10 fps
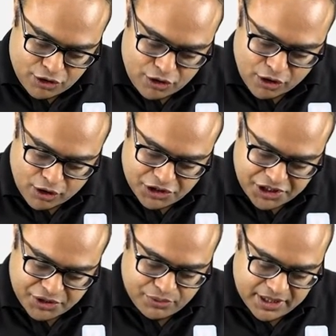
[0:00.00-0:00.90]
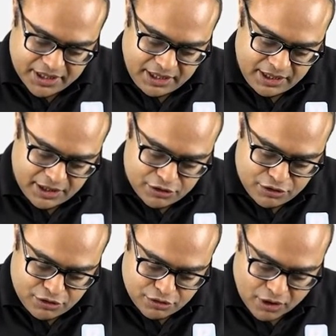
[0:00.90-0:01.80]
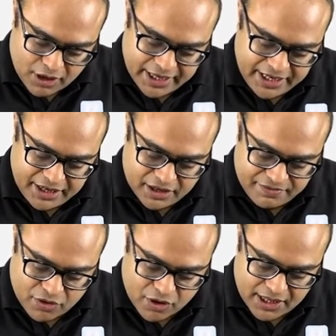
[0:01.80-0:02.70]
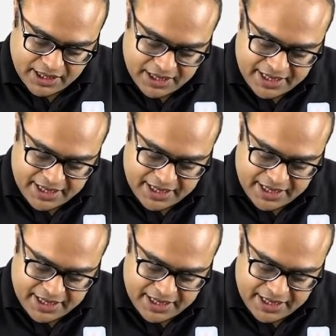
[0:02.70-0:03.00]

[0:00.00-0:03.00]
longitudinal, solid nerve cord